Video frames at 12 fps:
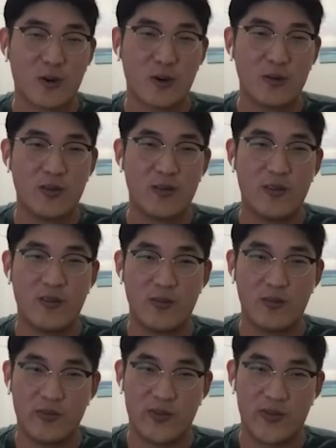So
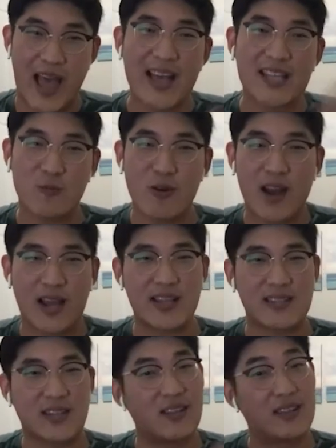that's
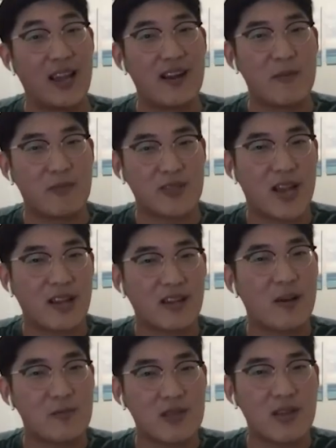where I guess like the data
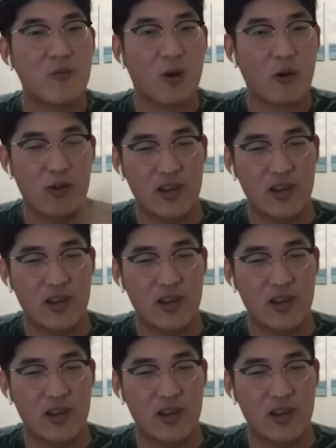side comes in,